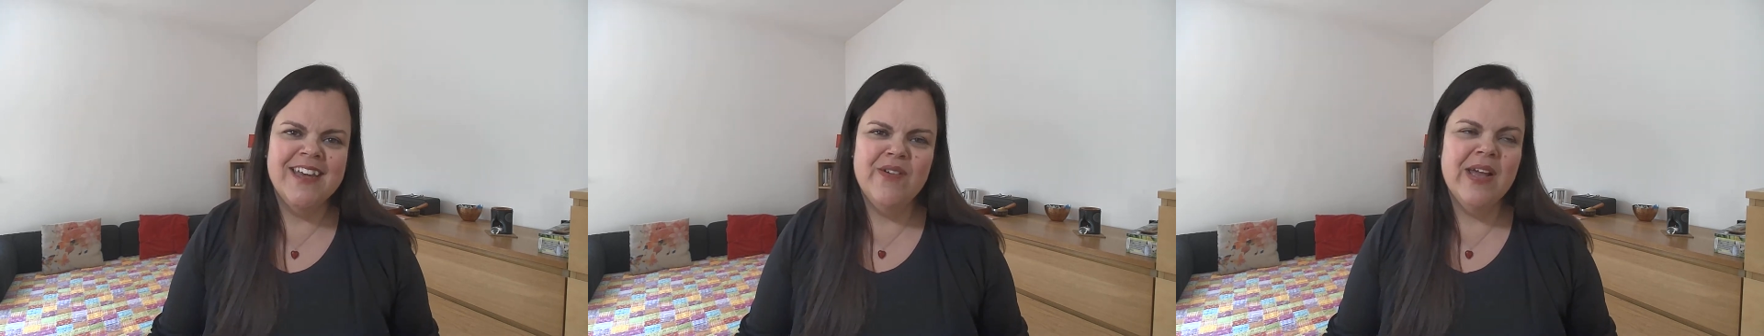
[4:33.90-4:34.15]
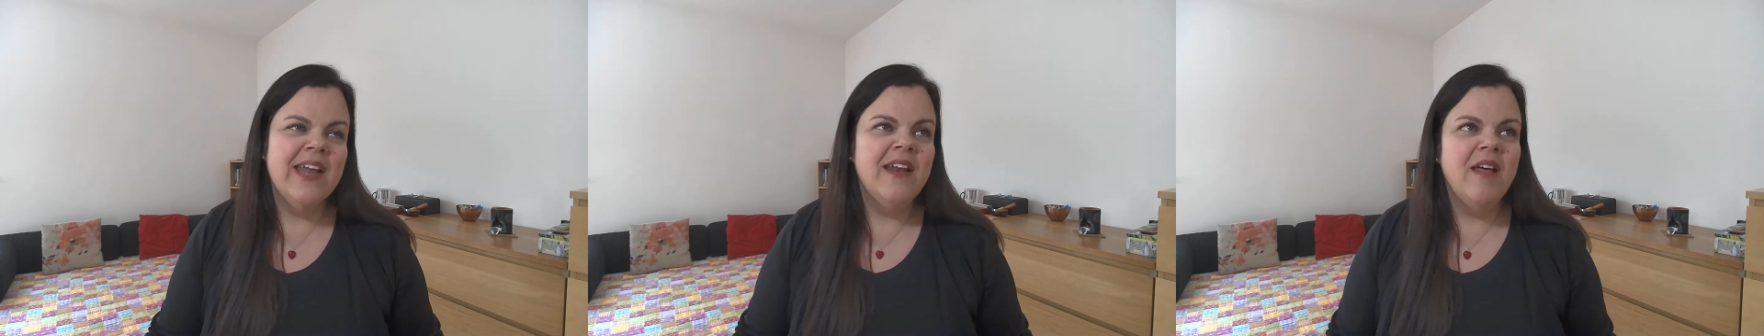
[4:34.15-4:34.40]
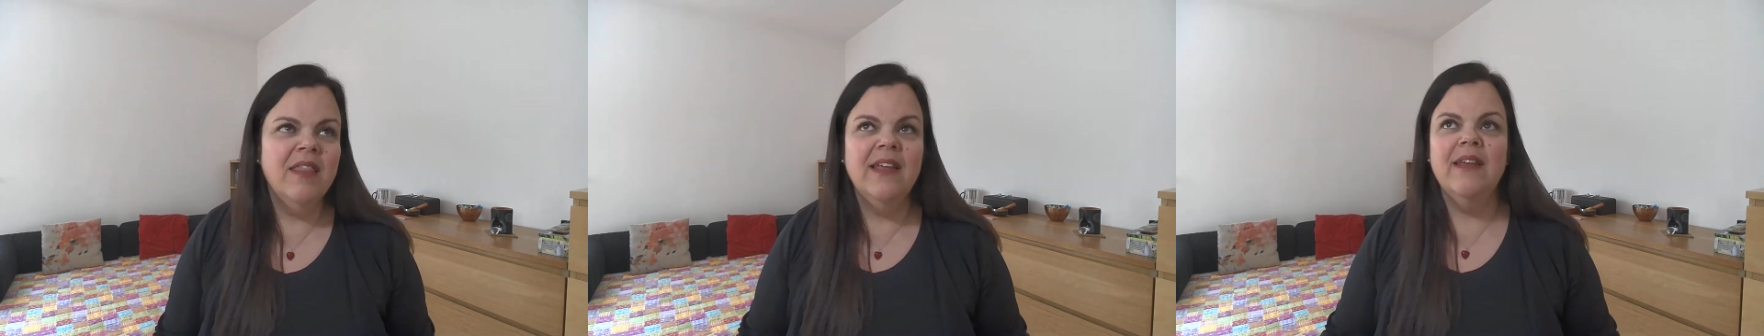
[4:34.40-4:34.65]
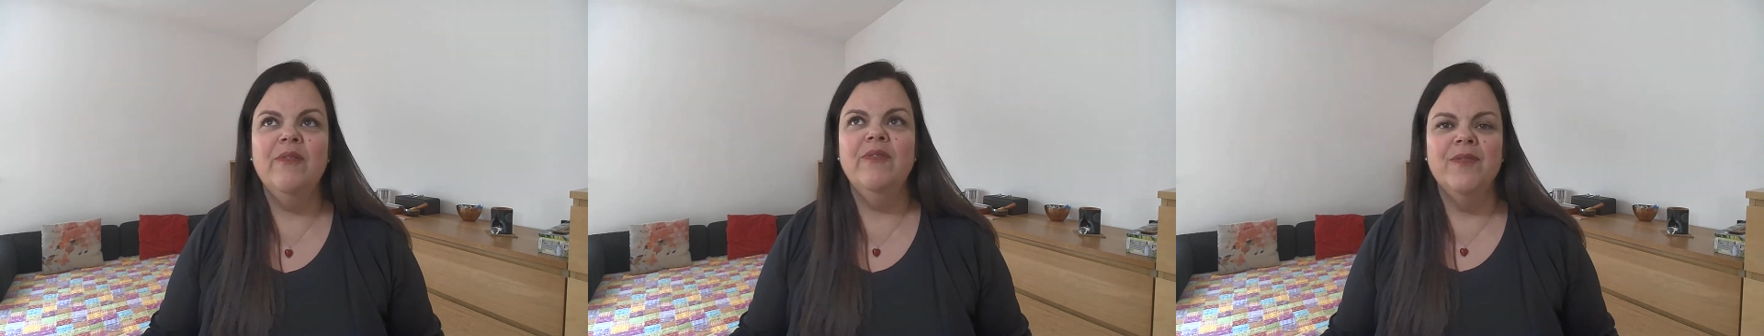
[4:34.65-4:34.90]
We cannot
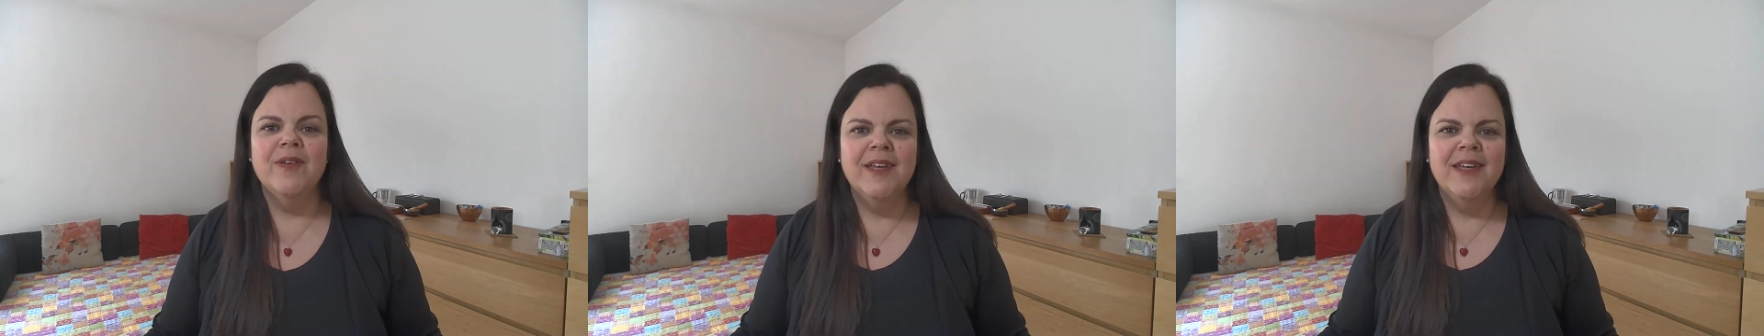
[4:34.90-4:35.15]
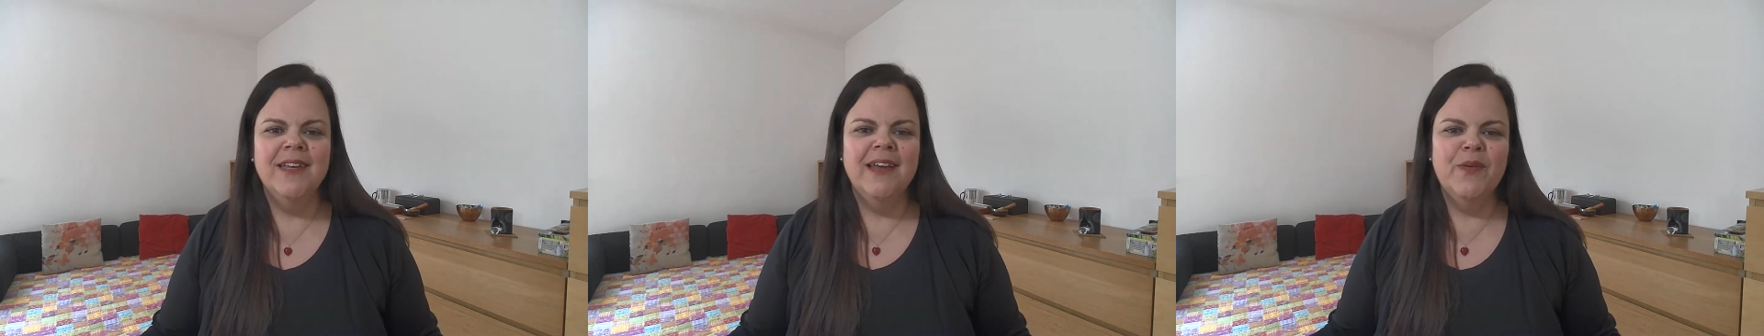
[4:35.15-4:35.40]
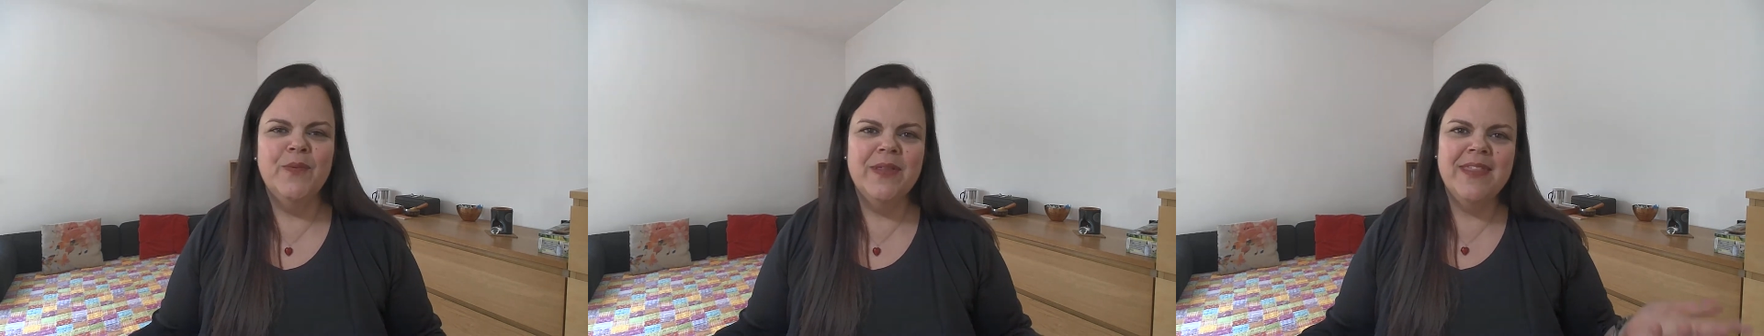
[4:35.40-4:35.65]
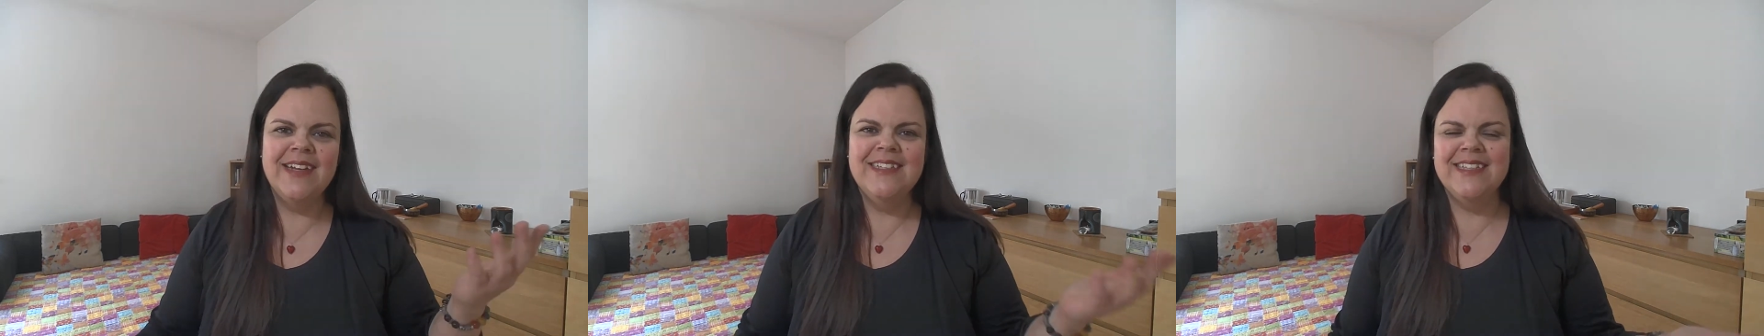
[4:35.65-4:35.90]
live
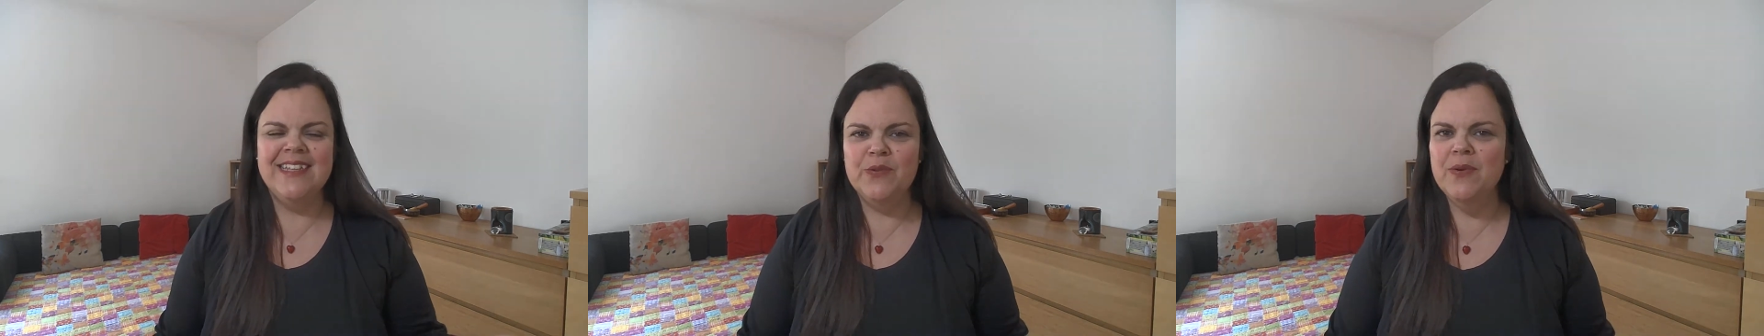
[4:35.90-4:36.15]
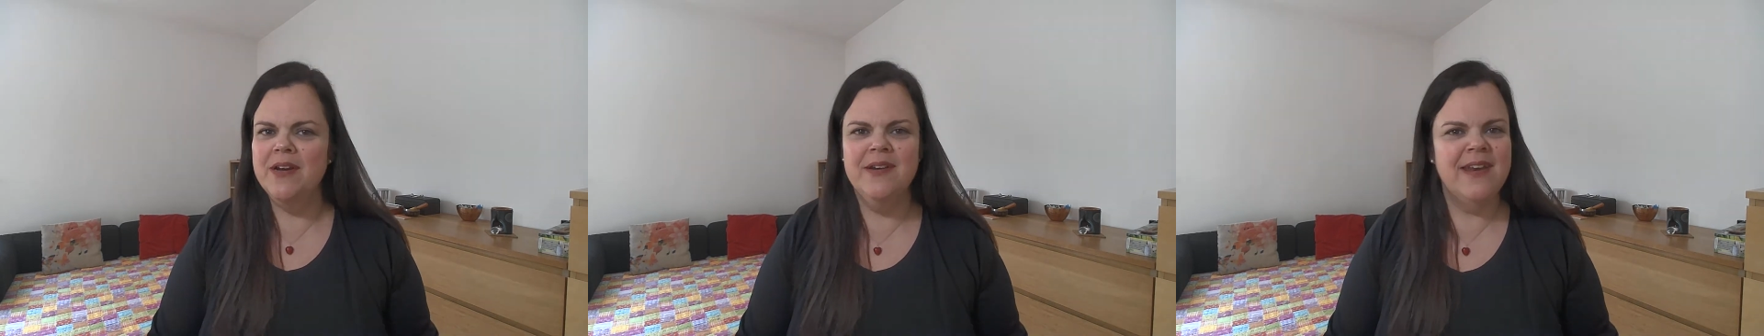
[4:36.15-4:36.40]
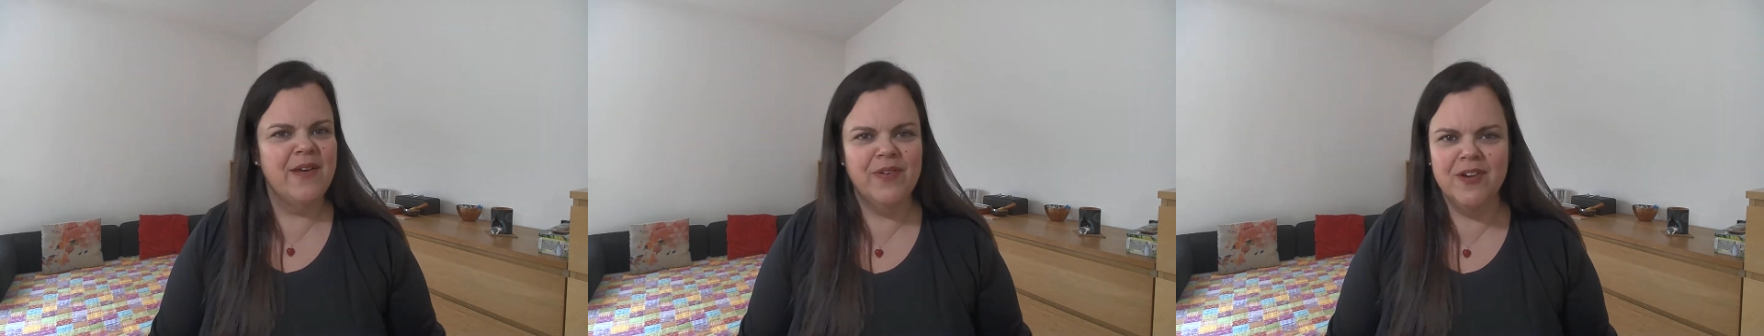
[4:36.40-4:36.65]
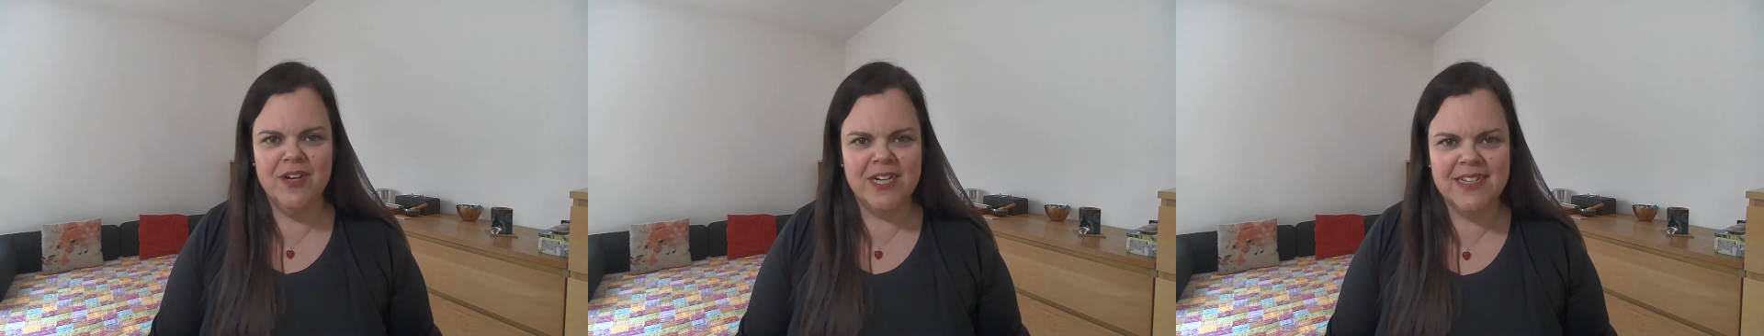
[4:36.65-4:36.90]
with the idea that we're
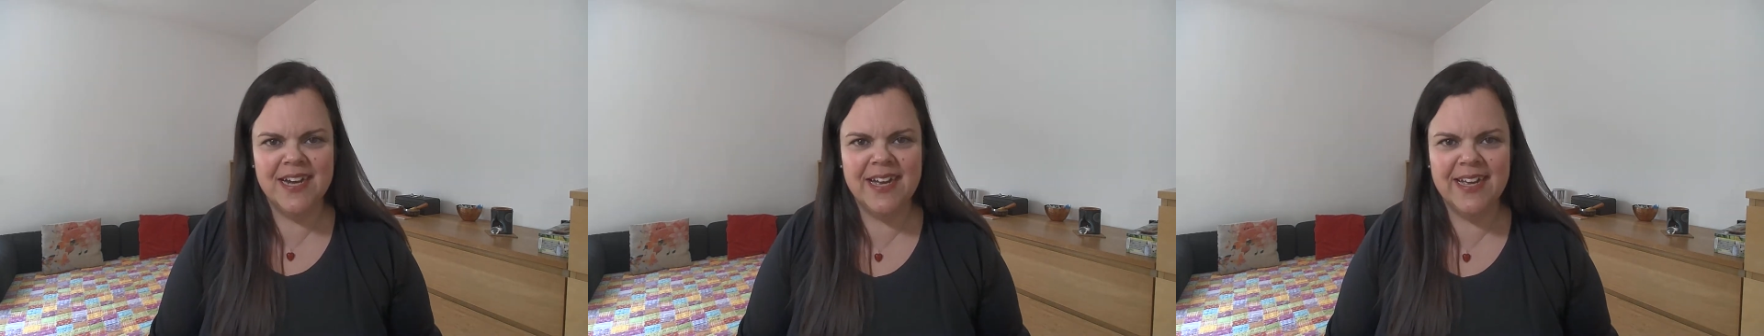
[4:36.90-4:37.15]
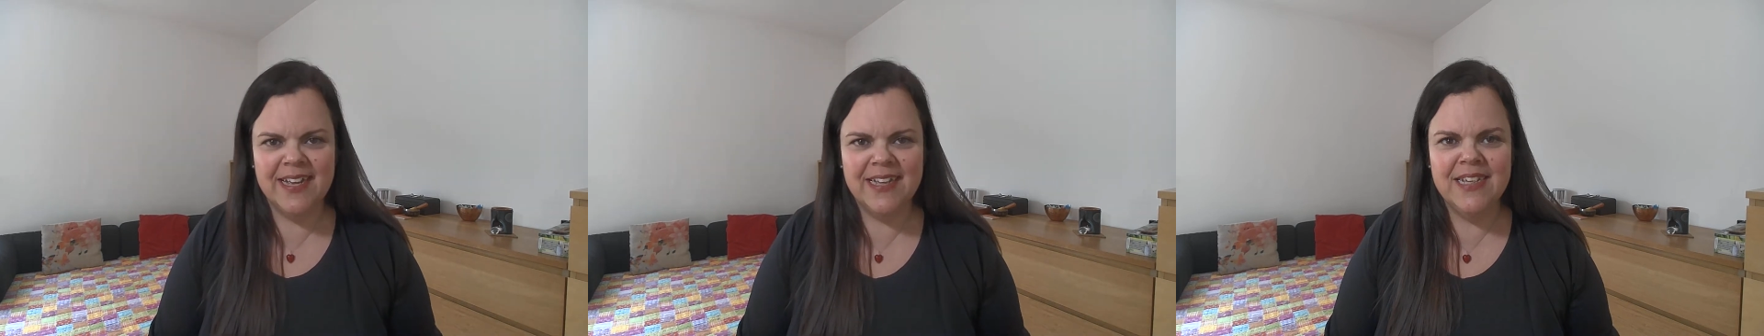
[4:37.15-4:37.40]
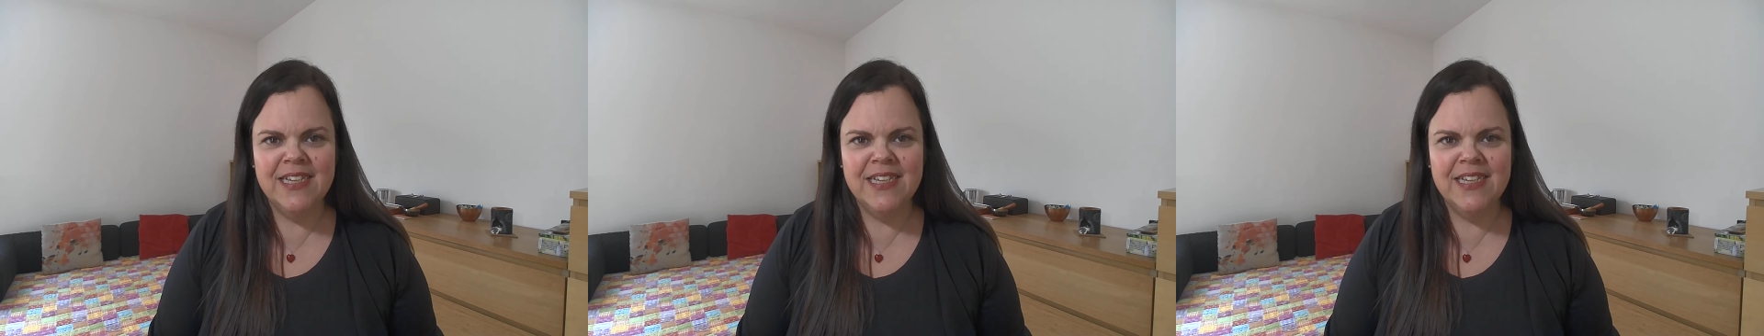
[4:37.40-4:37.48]
never gonna die.